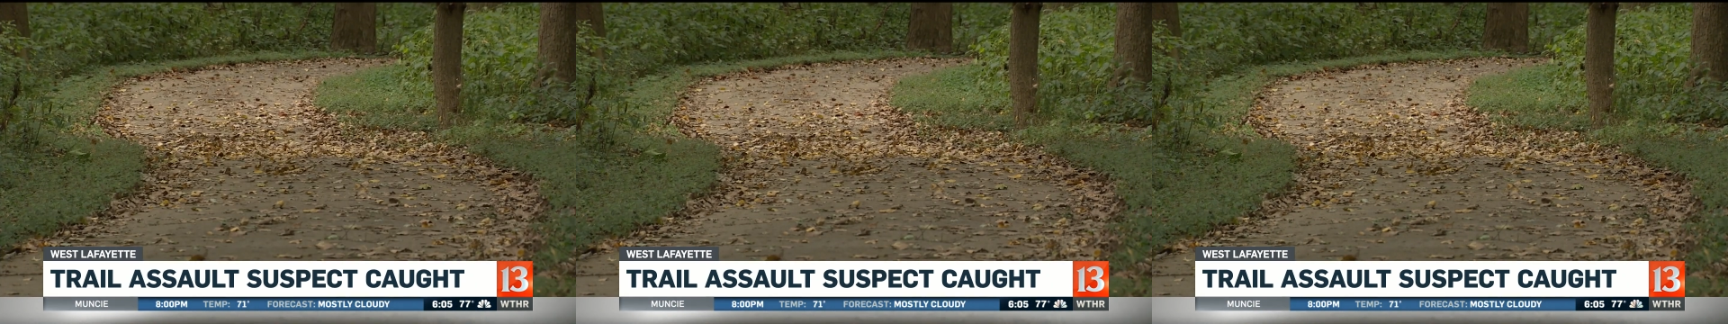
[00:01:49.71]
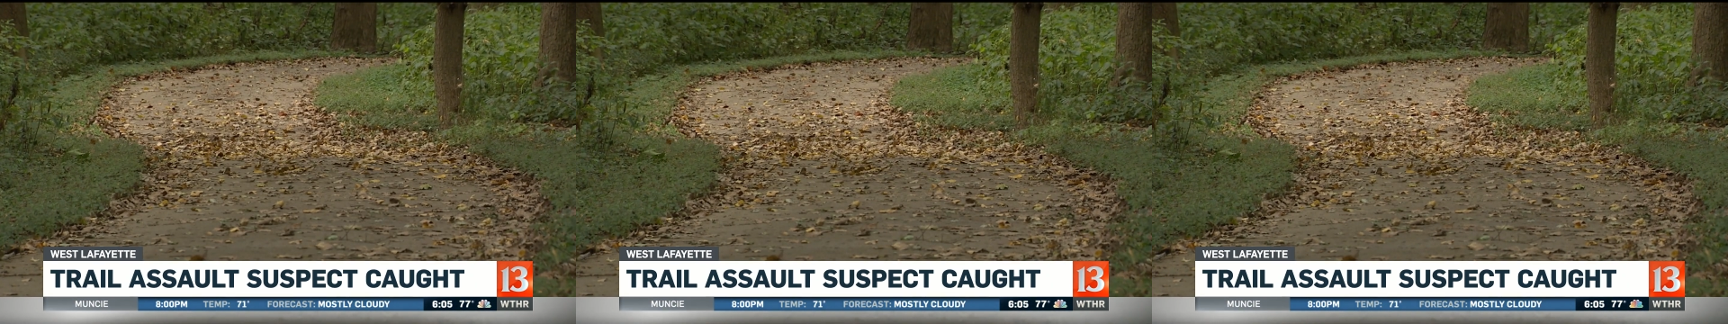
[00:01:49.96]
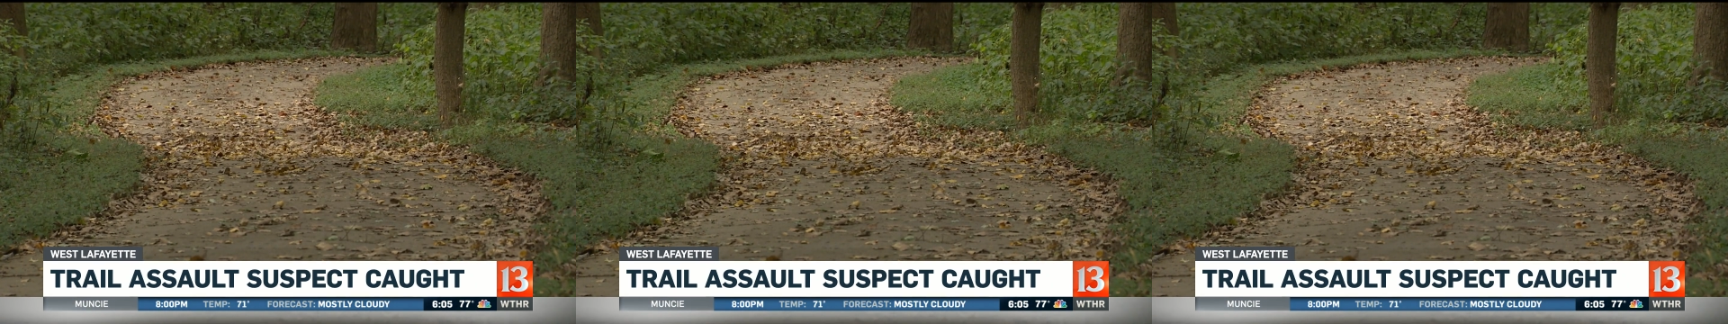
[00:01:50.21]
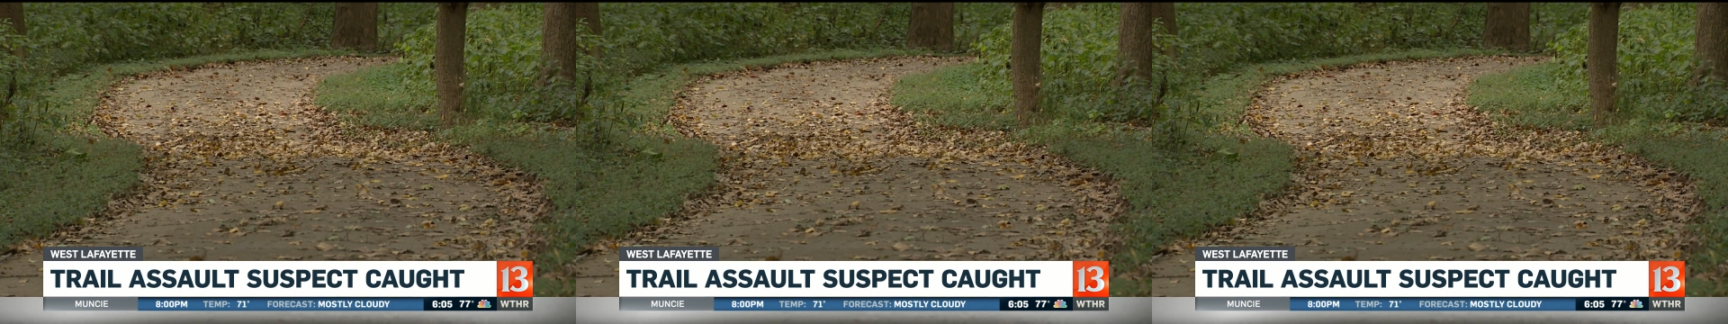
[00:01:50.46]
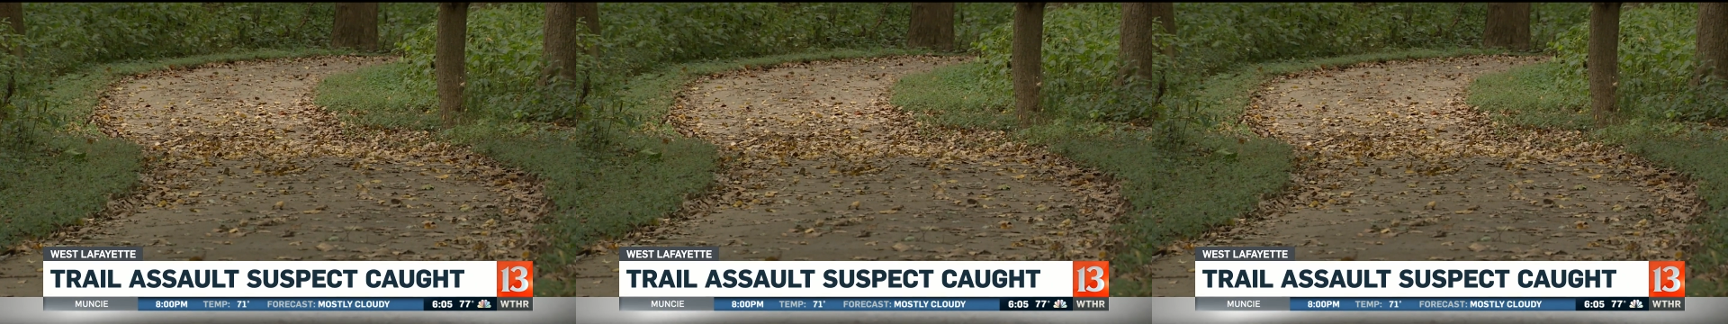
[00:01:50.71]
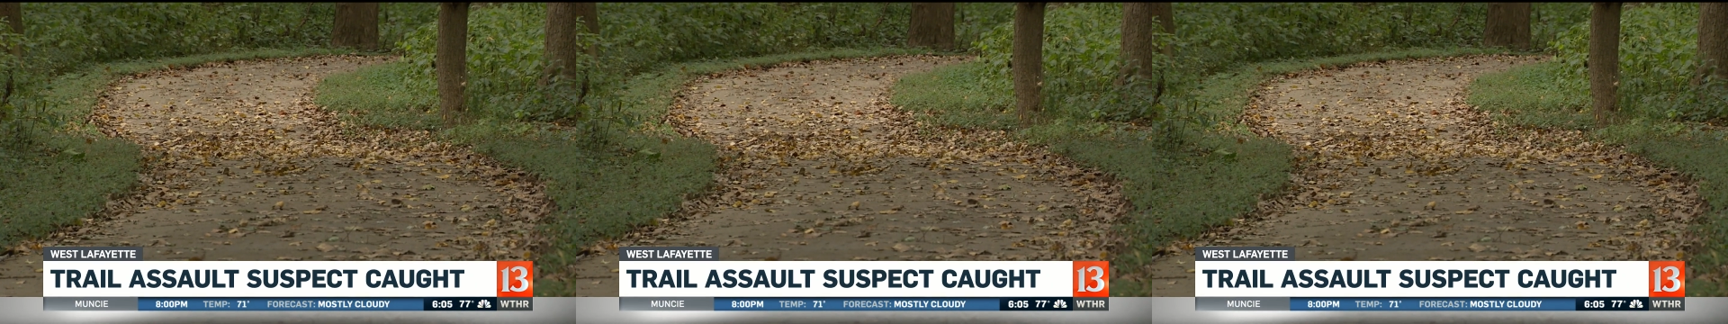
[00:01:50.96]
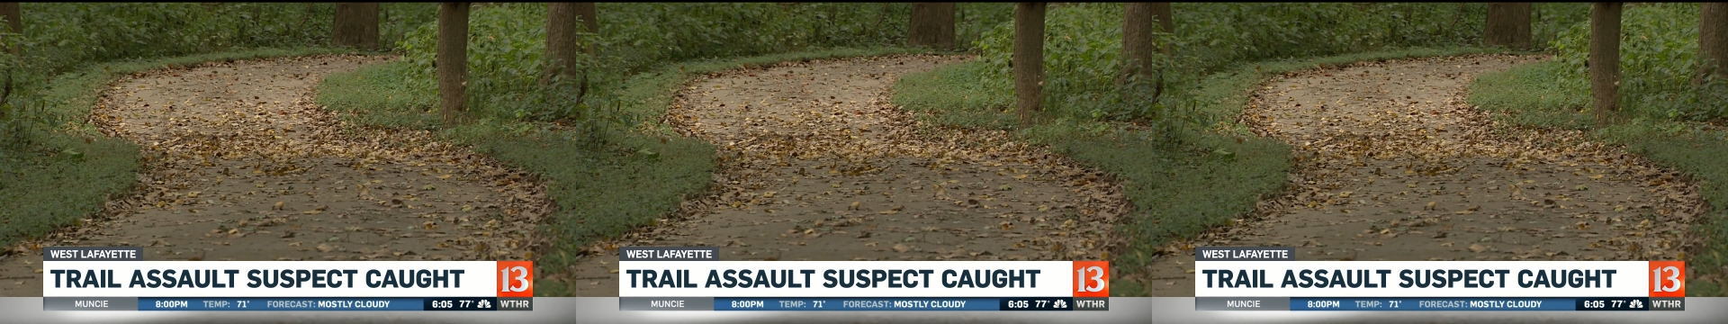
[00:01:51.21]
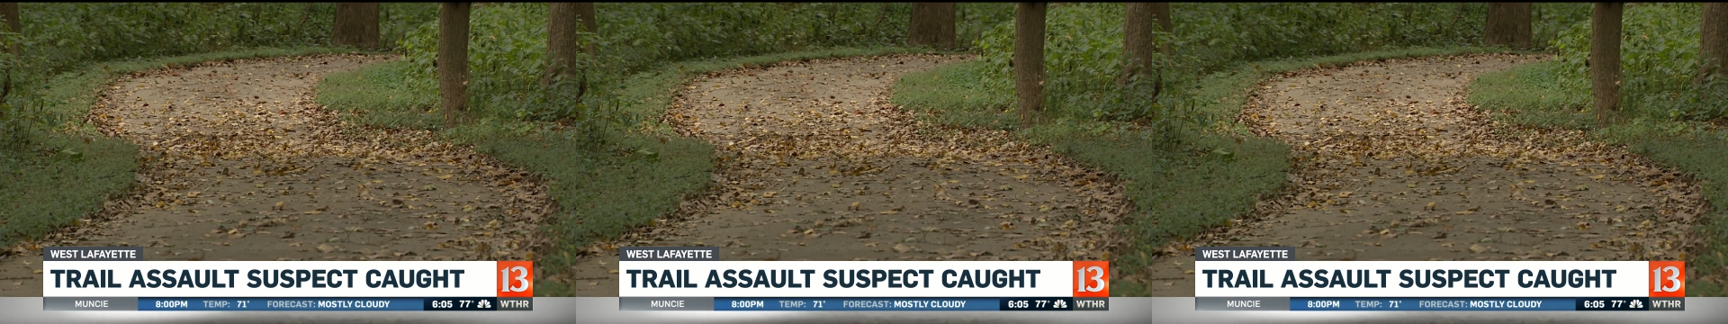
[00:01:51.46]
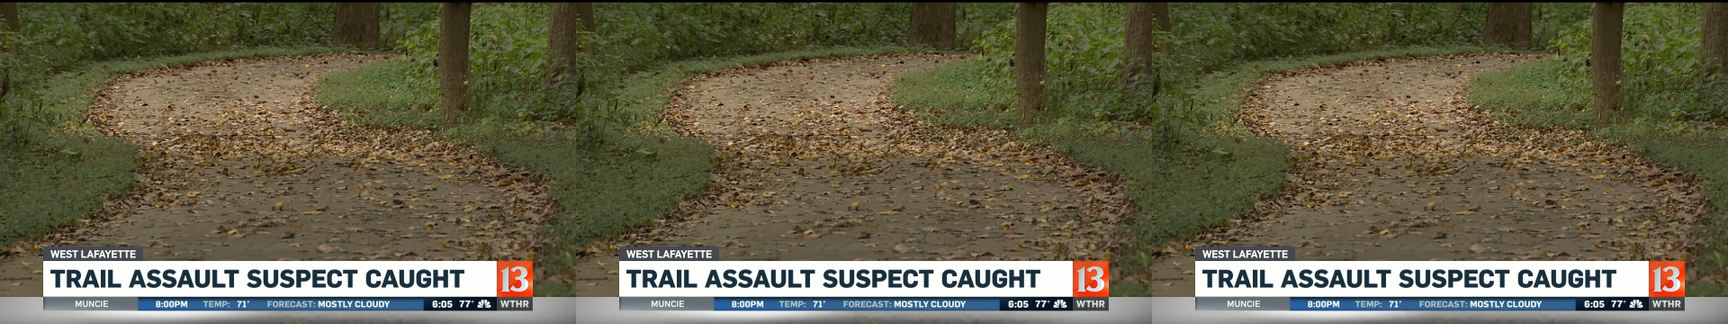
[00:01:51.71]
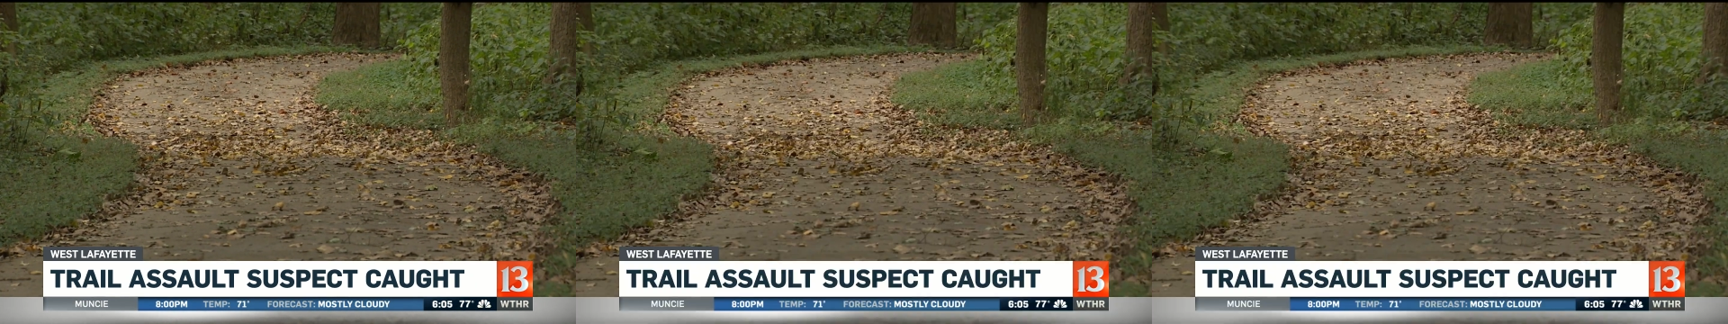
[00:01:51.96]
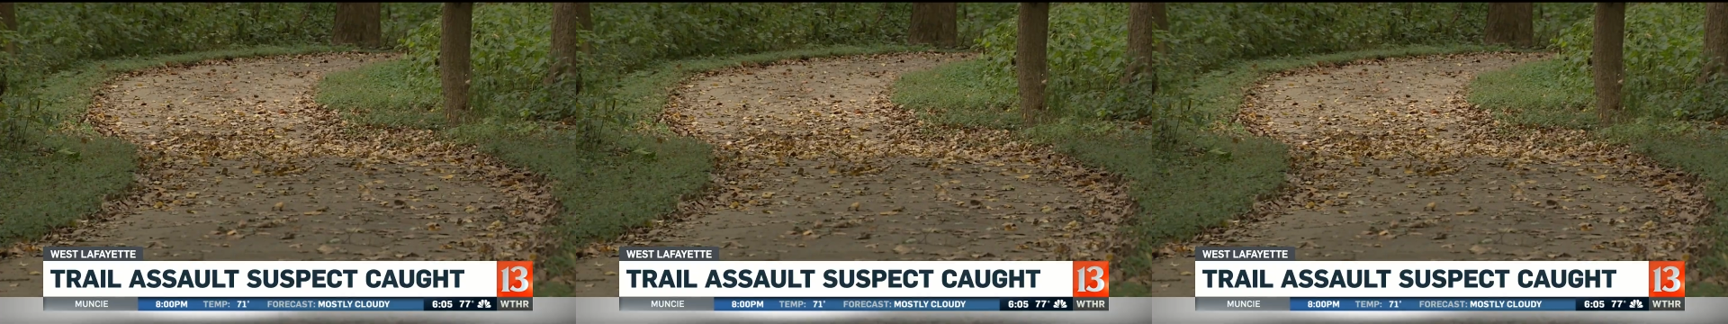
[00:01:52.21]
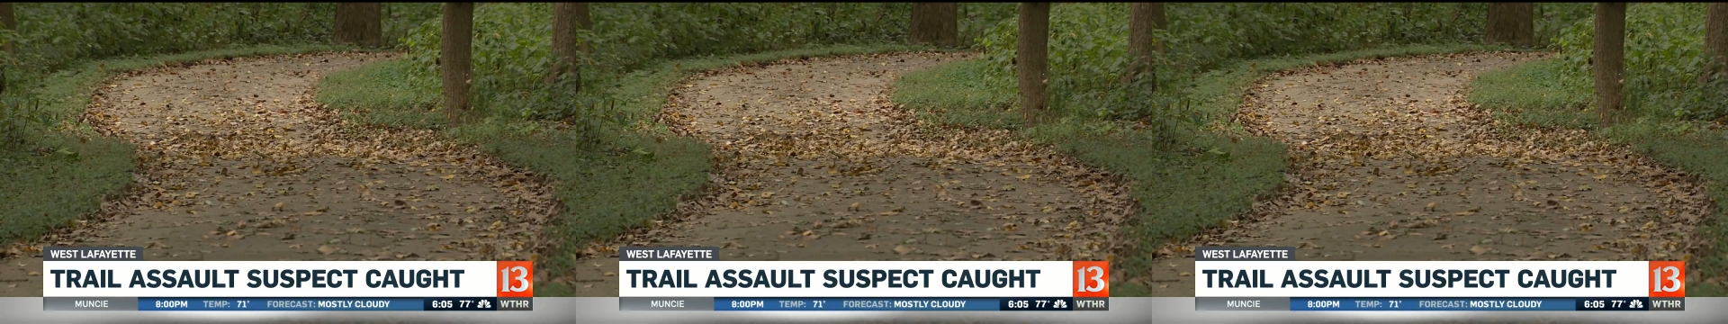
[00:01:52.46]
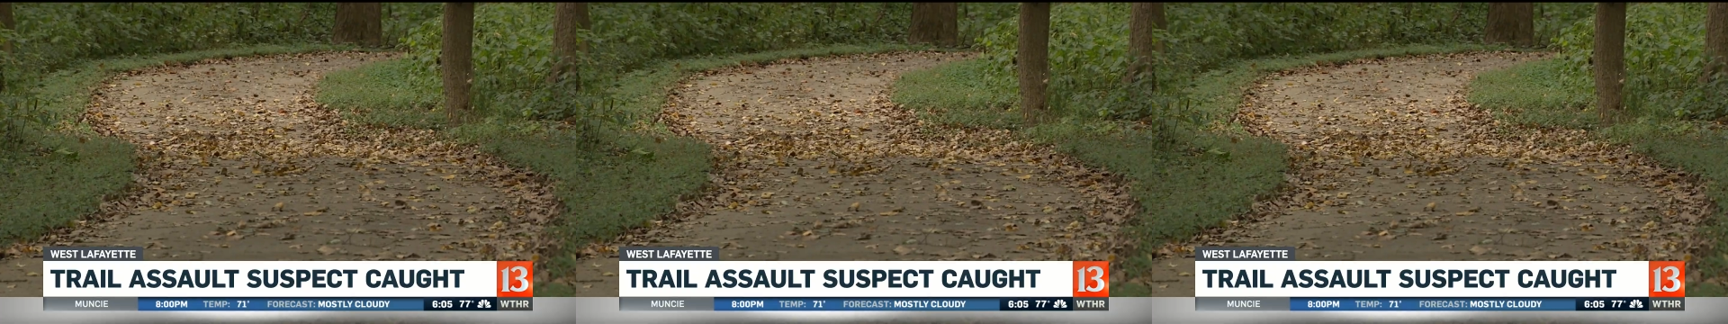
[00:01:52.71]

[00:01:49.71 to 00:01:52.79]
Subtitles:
Nobody's mouth can be seen.